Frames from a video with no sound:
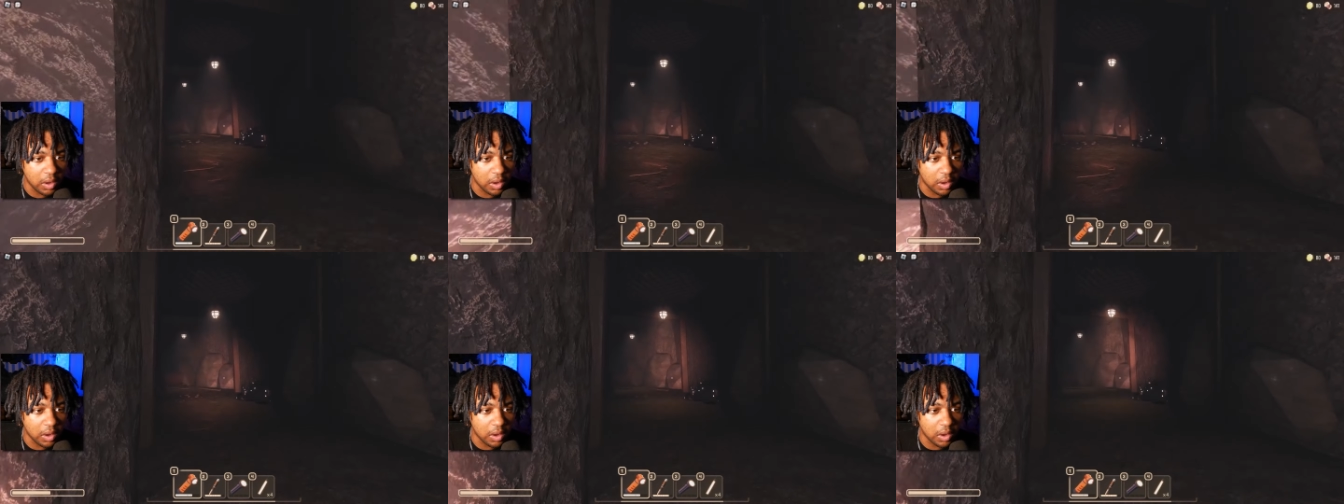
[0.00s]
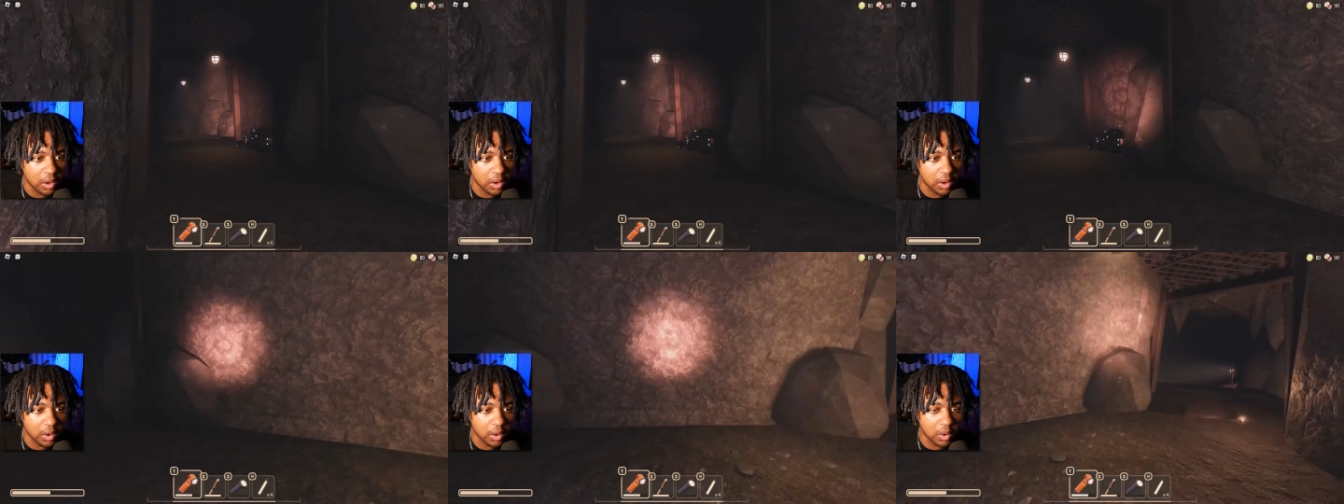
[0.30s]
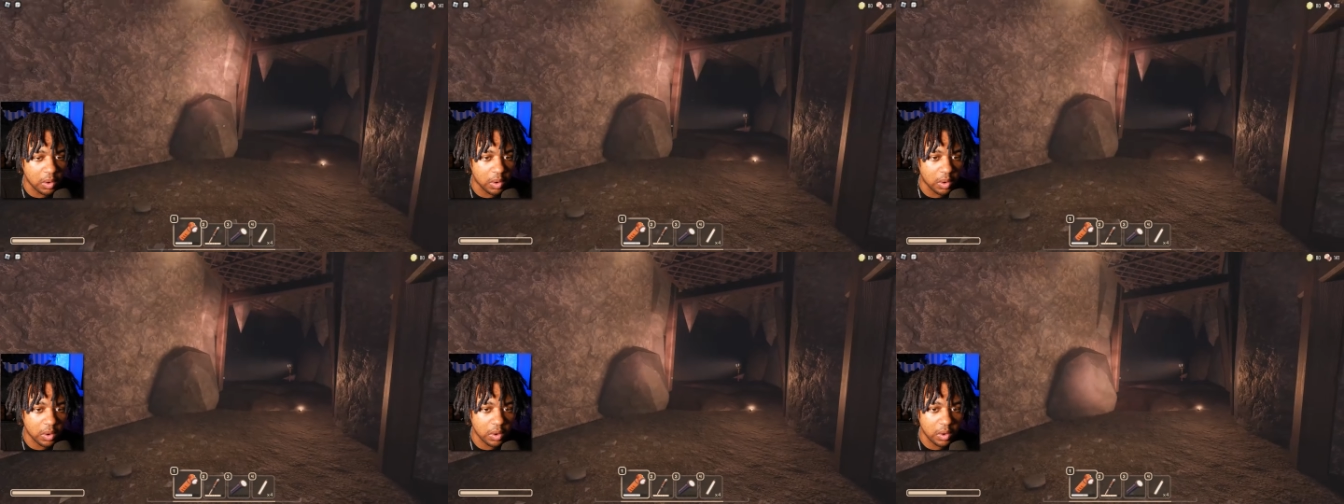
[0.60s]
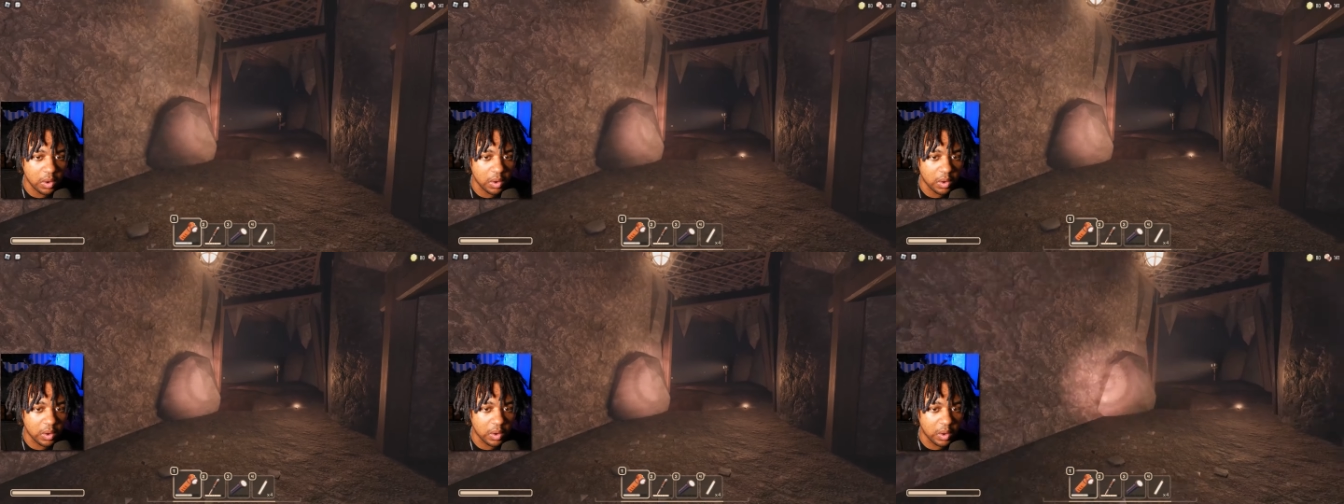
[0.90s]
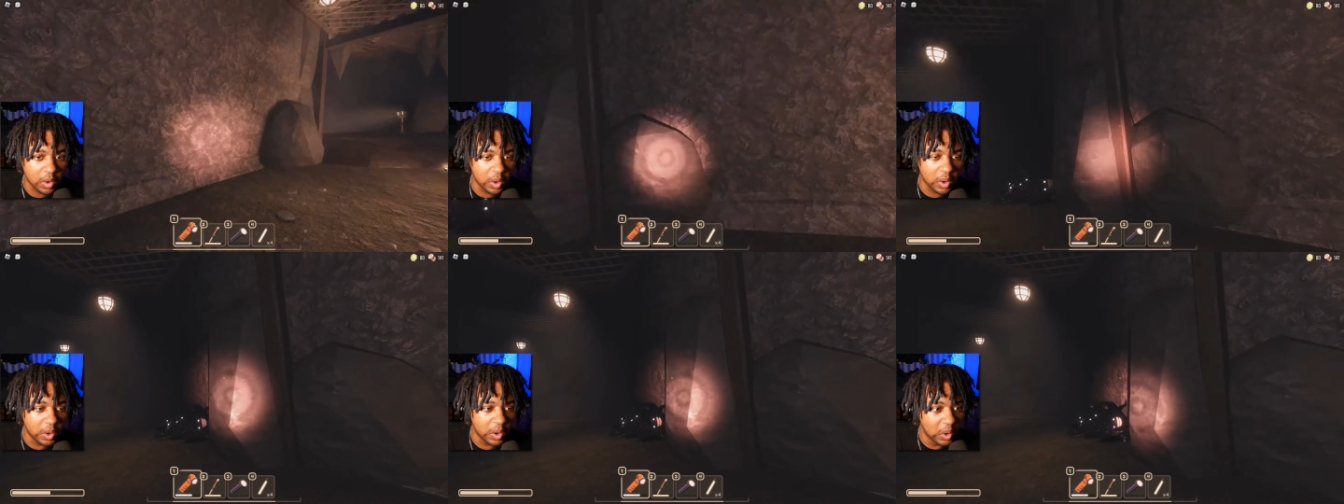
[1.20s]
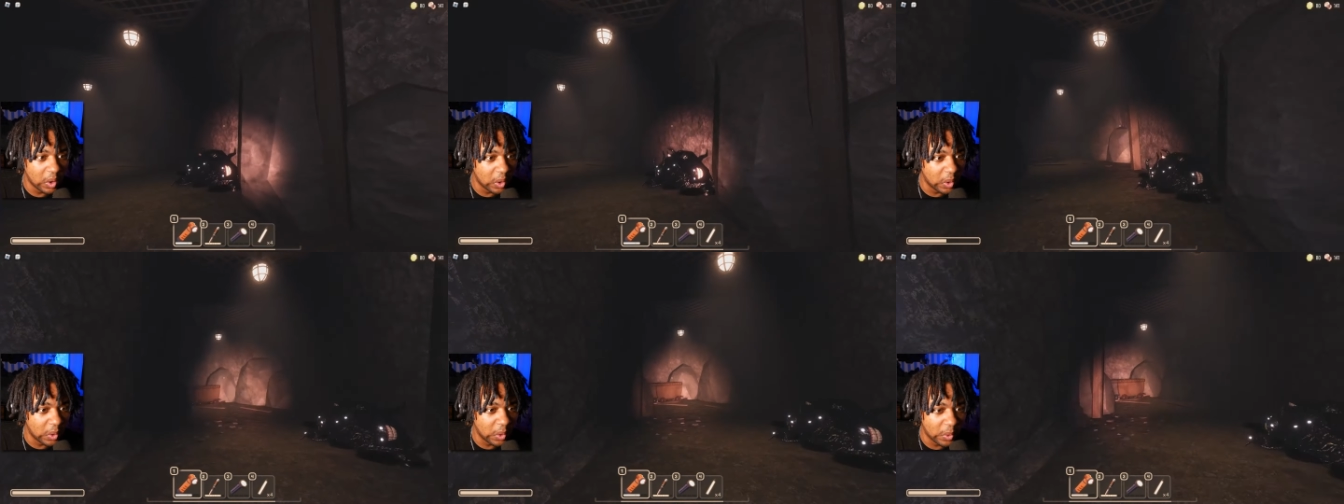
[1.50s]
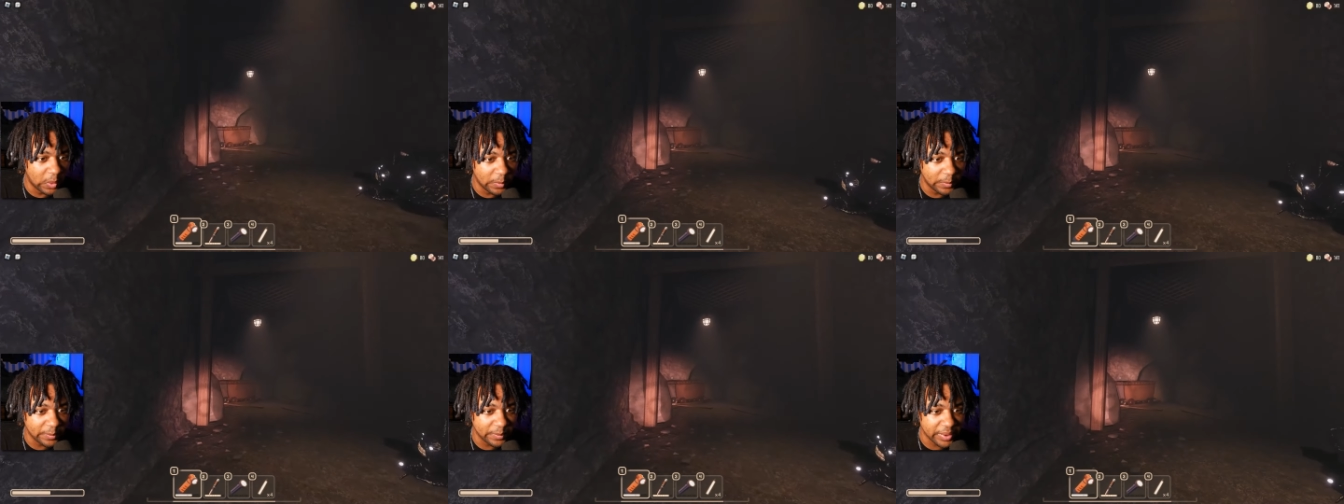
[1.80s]
Oh.
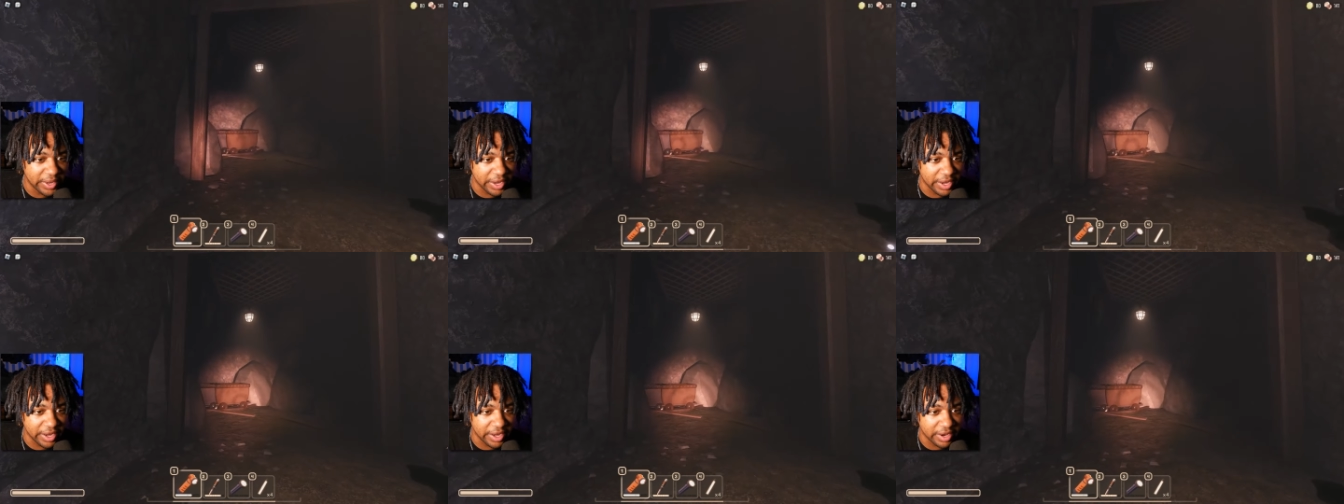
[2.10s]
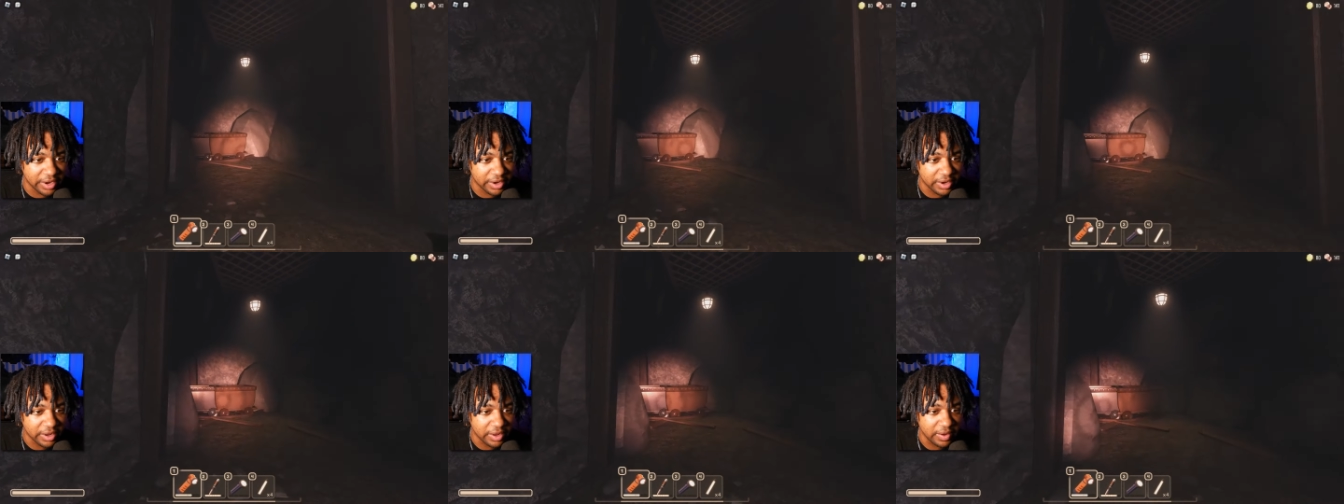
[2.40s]
Oh man.